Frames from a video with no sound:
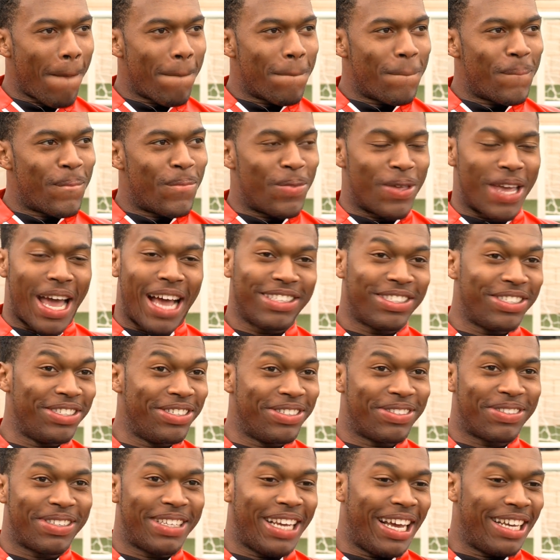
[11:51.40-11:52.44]
It
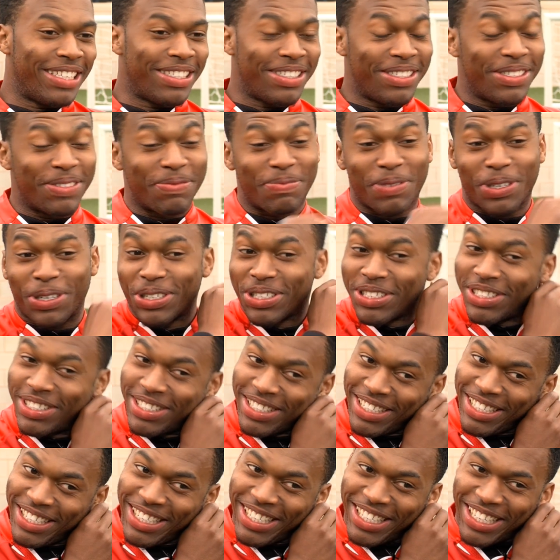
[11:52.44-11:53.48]
hasn't because
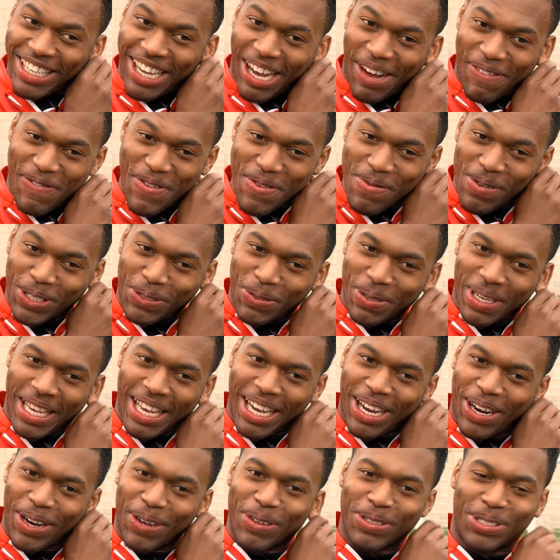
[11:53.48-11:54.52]
I think once we
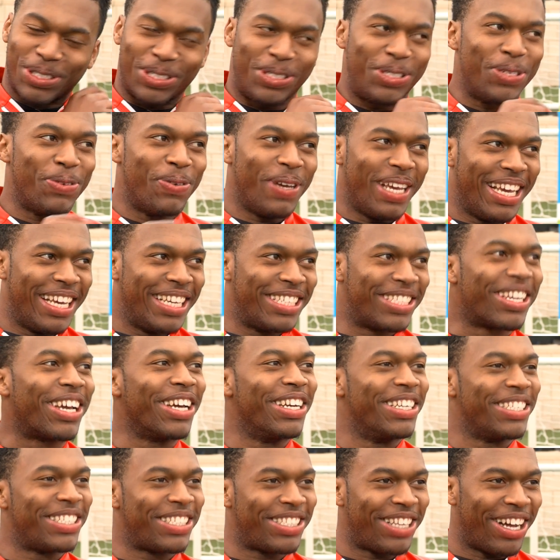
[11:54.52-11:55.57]
get closer to it, it's going
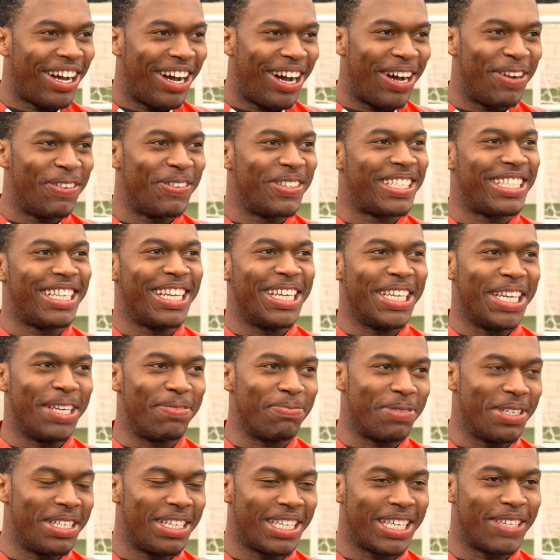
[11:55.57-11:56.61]
to start obviously, and
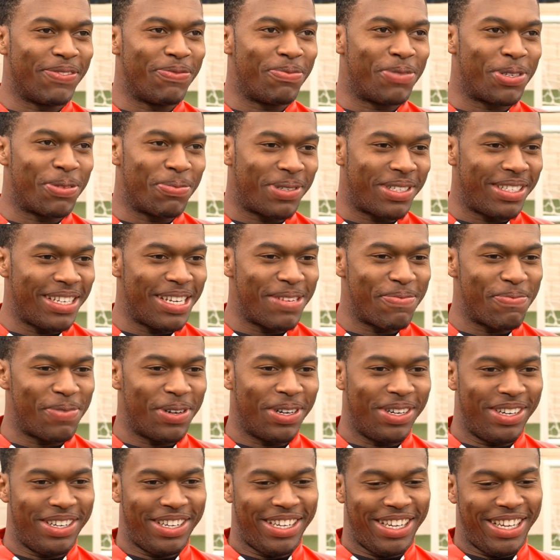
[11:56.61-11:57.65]
I'm going to give him some stick.
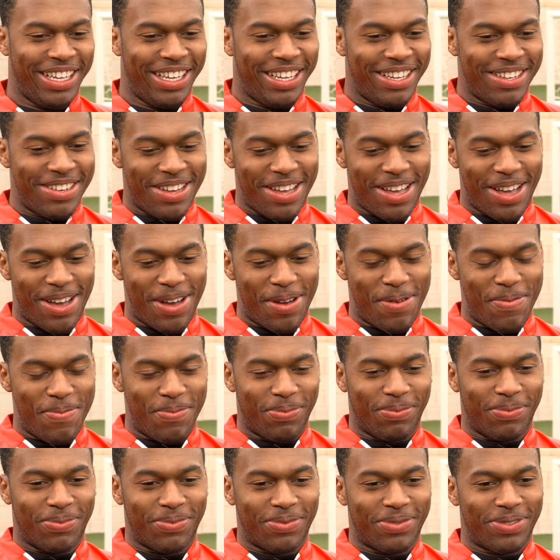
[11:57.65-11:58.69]
But
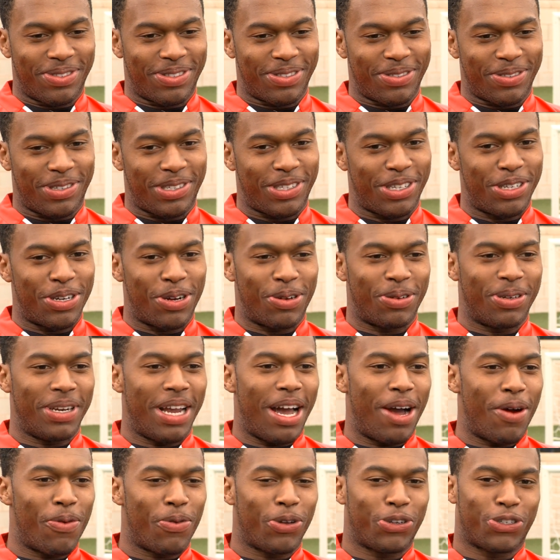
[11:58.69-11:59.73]

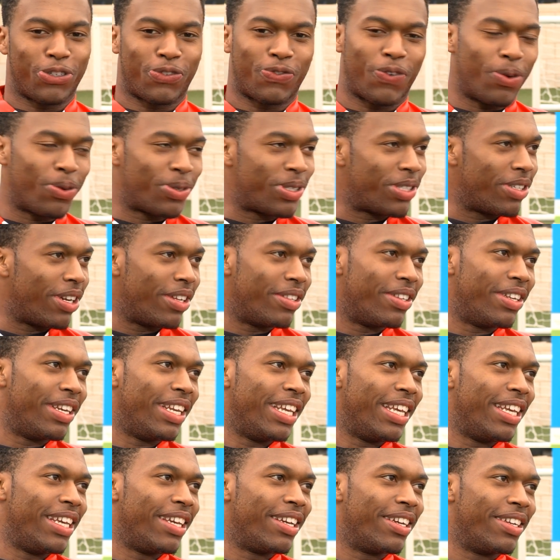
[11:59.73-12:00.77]
now we're just focusing on the
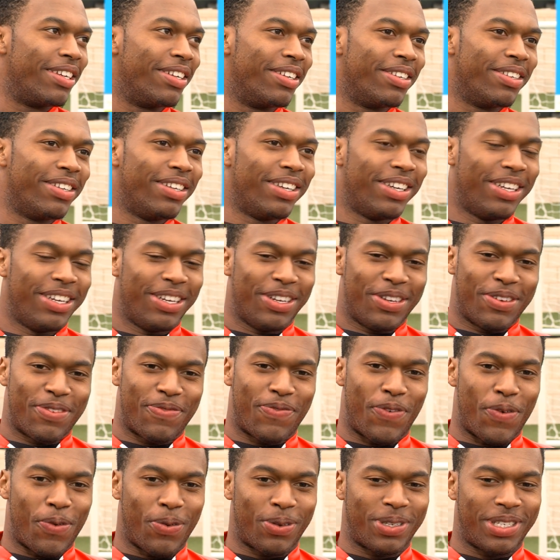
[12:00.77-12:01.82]
league and
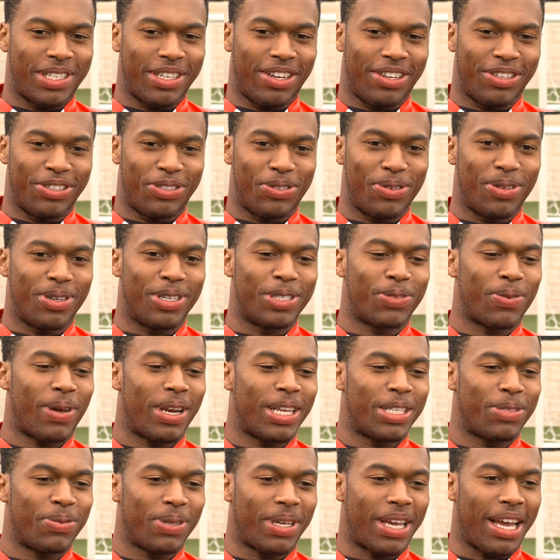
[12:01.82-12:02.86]
focusing on doing as well
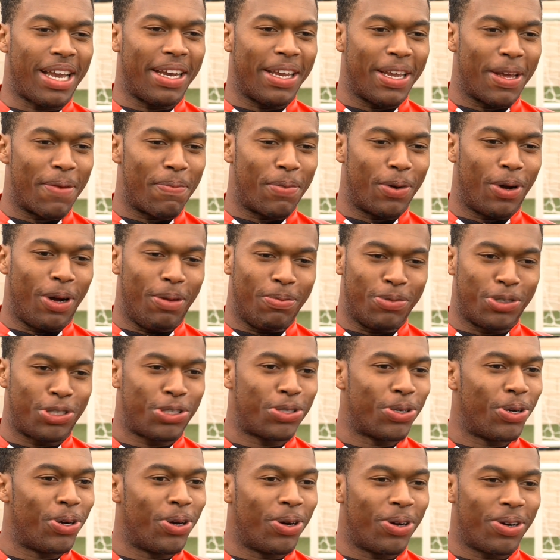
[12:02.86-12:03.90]
as we can here. But I'm
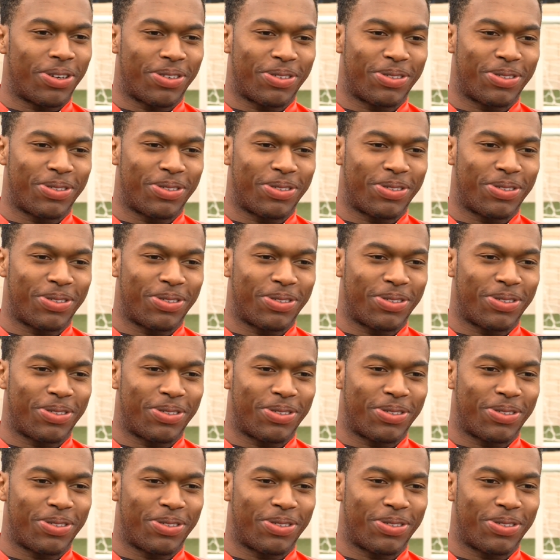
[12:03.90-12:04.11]
sure